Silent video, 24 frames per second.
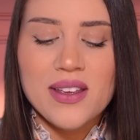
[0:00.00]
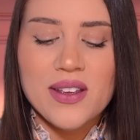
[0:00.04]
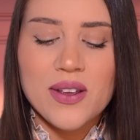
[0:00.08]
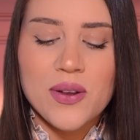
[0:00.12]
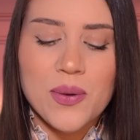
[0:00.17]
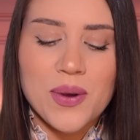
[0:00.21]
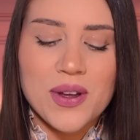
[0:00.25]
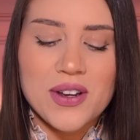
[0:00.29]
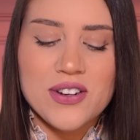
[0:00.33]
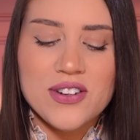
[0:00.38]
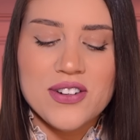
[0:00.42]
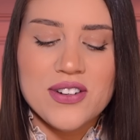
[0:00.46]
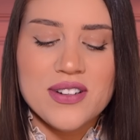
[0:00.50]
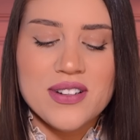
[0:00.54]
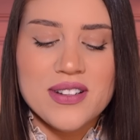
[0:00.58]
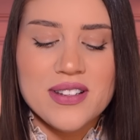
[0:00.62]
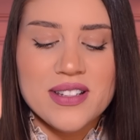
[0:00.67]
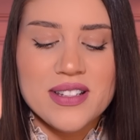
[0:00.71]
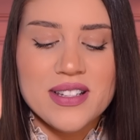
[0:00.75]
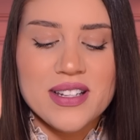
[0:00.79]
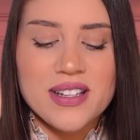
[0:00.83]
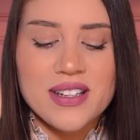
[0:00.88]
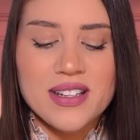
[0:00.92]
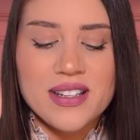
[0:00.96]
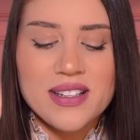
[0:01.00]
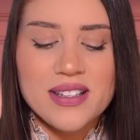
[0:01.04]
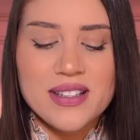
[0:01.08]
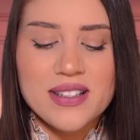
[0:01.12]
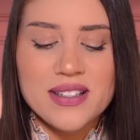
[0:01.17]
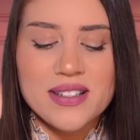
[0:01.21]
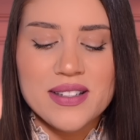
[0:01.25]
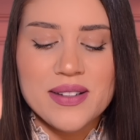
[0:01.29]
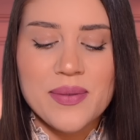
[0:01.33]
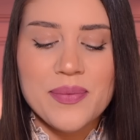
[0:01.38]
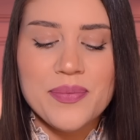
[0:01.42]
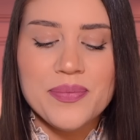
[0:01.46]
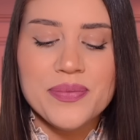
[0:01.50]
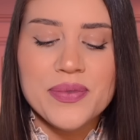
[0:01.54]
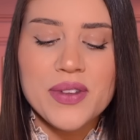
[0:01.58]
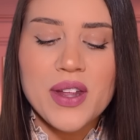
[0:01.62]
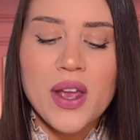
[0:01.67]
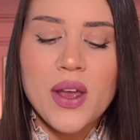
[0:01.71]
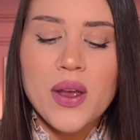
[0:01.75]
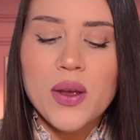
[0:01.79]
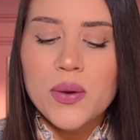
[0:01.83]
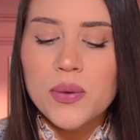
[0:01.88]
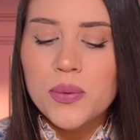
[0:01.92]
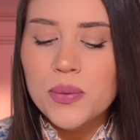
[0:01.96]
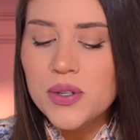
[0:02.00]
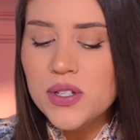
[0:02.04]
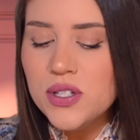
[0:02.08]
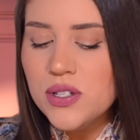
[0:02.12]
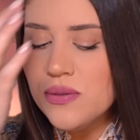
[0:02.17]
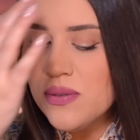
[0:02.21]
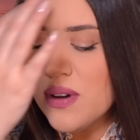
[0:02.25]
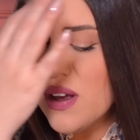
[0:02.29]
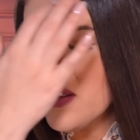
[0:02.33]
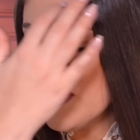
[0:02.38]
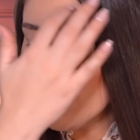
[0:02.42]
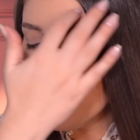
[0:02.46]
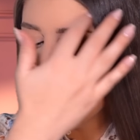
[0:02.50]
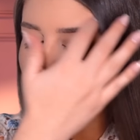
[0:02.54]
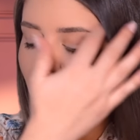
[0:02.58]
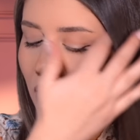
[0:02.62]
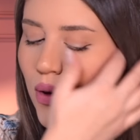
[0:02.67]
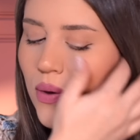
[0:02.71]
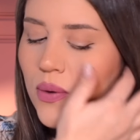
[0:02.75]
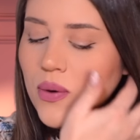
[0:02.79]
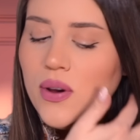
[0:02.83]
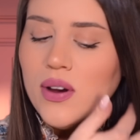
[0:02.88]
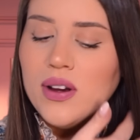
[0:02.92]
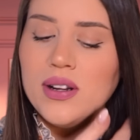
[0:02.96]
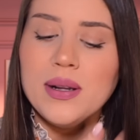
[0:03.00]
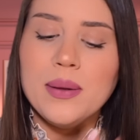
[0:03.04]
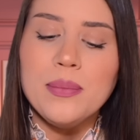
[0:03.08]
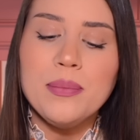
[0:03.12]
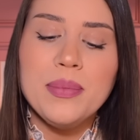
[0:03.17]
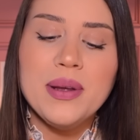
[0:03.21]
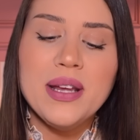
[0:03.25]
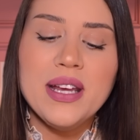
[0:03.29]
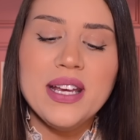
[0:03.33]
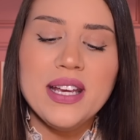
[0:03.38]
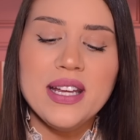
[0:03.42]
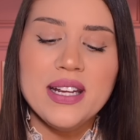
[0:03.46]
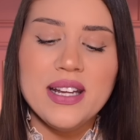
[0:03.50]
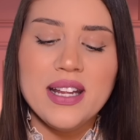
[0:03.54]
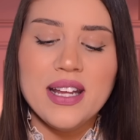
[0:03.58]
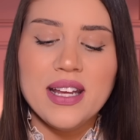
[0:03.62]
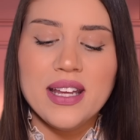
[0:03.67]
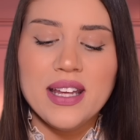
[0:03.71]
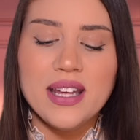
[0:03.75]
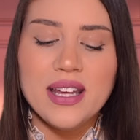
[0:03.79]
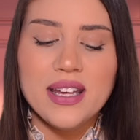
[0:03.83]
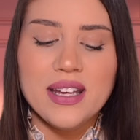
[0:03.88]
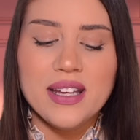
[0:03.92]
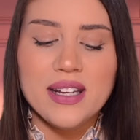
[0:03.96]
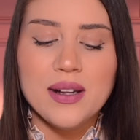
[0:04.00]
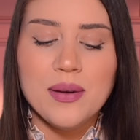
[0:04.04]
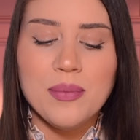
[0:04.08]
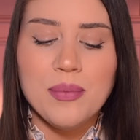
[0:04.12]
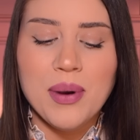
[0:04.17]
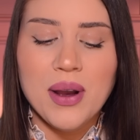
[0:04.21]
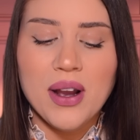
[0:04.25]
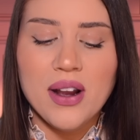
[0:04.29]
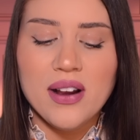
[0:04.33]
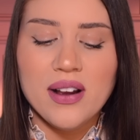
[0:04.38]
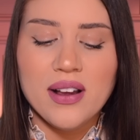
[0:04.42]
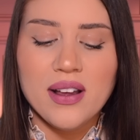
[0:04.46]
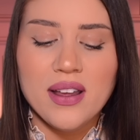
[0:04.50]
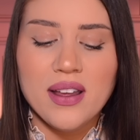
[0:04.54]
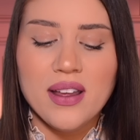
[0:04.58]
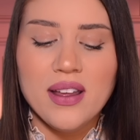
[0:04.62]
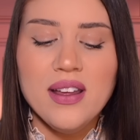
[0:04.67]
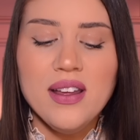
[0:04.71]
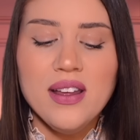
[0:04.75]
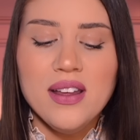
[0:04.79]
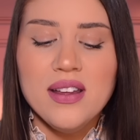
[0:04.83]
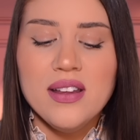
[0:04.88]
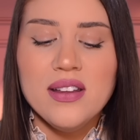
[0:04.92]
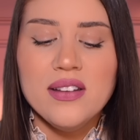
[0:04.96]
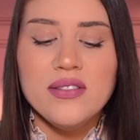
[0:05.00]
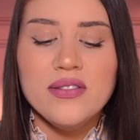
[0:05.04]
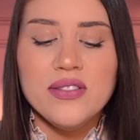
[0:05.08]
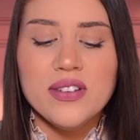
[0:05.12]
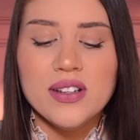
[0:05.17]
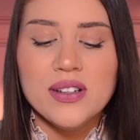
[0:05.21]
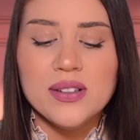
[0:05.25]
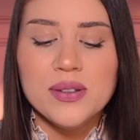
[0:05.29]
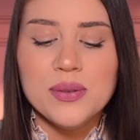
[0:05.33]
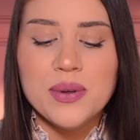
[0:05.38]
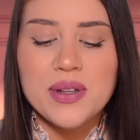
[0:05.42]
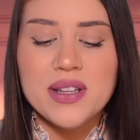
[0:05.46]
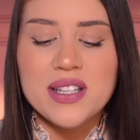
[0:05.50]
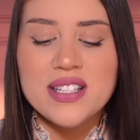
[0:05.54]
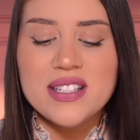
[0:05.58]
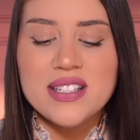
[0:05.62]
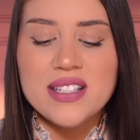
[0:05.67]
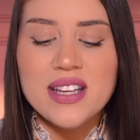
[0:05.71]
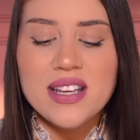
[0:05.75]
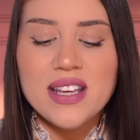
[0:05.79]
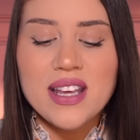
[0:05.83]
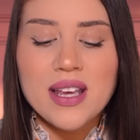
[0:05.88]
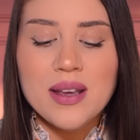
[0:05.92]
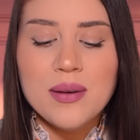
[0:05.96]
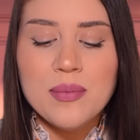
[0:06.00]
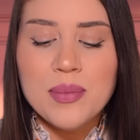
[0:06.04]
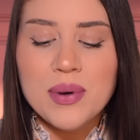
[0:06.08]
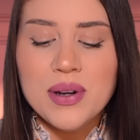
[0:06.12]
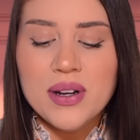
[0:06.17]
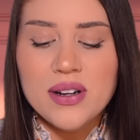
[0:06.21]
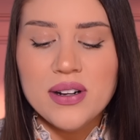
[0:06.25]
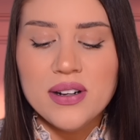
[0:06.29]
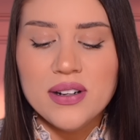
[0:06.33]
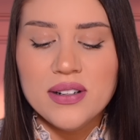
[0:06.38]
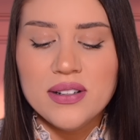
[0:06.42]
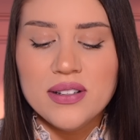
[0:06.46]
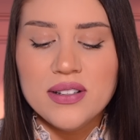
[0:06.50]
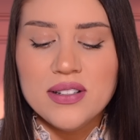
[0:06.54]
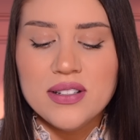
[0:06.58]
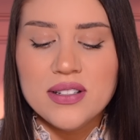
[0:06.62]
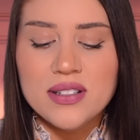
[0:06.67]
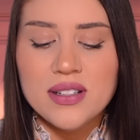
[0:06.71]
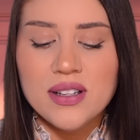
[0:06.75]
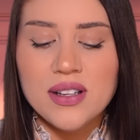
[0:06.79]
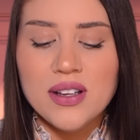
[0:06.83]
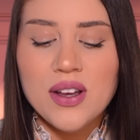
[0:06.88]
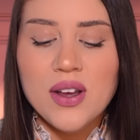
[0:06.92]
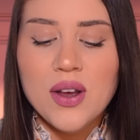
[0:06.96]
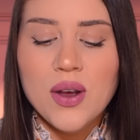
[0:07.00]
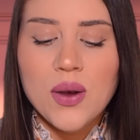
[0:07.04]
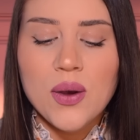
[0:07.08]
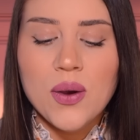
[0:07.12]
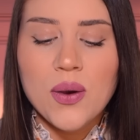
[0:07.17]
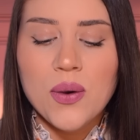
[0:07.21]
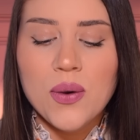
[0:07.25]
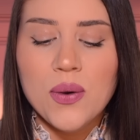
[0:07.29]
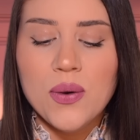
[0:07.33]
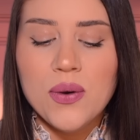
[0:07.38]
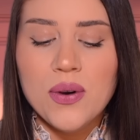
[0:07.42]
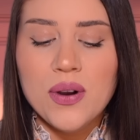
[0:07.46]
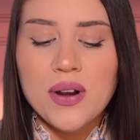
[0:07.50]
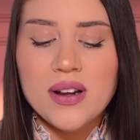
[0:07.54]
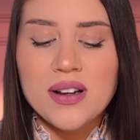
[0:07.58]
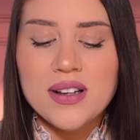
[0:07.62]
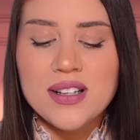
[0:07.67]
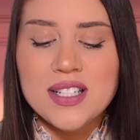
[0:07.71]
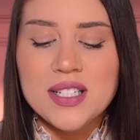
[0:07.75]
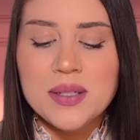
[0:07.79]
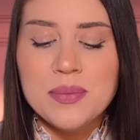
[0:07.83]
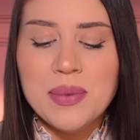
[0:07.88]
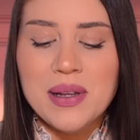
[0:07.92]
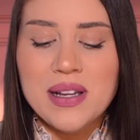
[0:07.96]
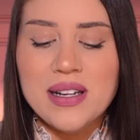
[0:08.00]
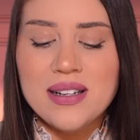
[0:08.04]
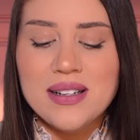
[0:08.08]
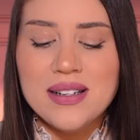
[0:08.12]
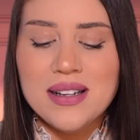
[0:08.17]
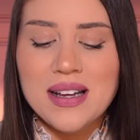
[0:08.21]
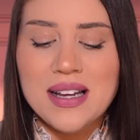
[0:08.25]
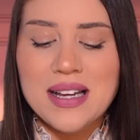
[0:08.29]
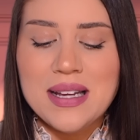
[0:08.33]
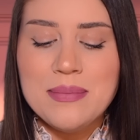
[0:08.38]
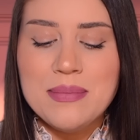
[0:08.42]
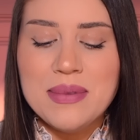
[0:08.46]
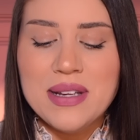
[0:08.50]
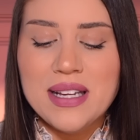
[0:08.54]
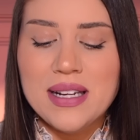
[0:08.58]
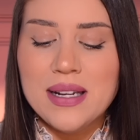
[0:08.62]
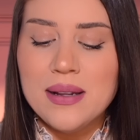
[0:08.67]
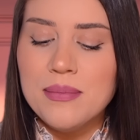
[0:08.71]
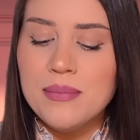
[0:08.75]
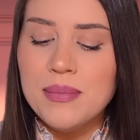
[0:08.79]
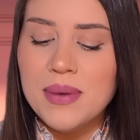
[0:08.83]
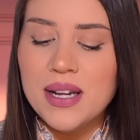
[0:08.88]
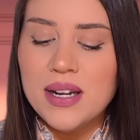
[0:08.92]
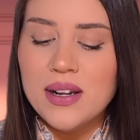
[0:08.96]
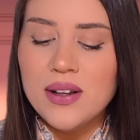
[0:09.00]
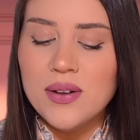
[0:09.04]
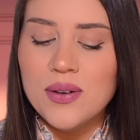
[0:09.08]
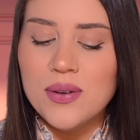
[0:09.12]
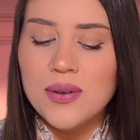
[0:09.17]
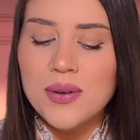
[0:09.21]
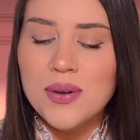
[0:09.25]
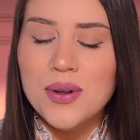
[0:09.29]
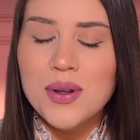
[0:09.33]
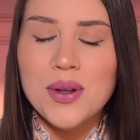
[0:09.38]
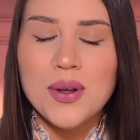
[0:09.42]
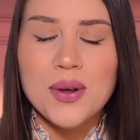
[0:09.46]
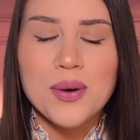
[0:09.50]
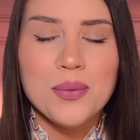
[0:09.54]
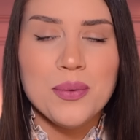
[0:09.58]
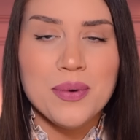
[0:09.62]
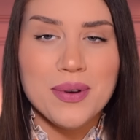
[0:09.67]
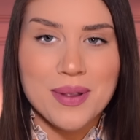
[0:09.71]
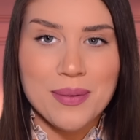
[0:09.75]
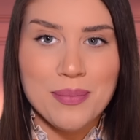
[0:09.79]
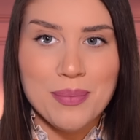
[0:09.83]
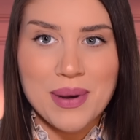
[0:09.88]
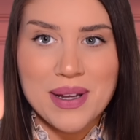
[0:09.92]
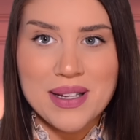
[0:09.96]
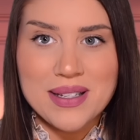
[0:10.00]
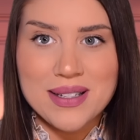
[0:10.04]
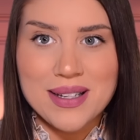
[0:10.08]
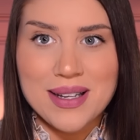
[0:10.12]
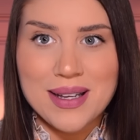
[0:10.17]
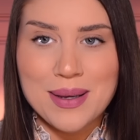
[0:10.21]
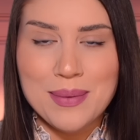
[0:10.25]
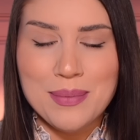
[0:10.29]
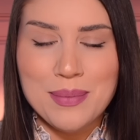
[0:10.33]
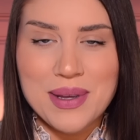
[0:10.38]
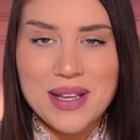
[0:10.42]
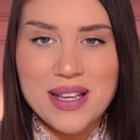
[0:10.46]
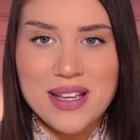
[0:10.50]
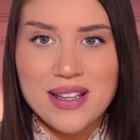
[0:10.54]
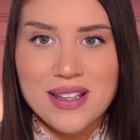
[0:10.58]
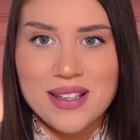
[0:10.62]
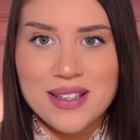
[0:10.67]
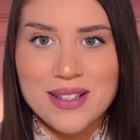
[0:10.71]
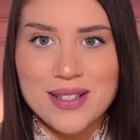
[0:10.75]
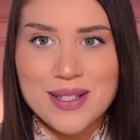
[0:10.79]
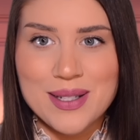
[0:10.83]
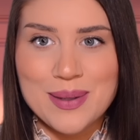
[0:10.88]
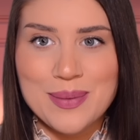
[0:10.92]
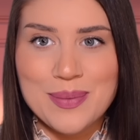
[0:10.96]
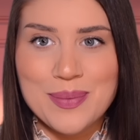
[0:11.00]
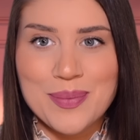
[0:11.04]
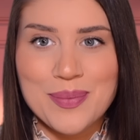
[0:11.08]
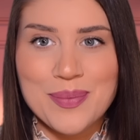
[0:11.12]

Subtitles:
Question 6. Would you rather go on a picnic in a park filled with singing birds or spend time in a meadow with buzzing bees?